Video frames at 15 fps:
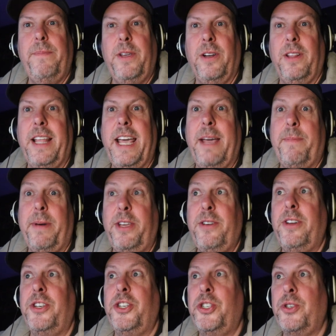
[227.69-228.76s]
You're late, but you
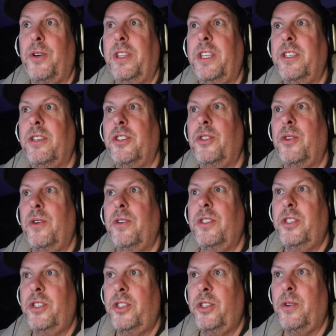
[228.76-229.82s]
can short. These are
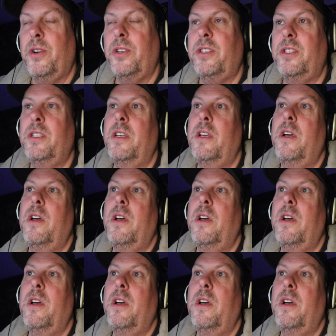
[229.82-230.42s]
shorts.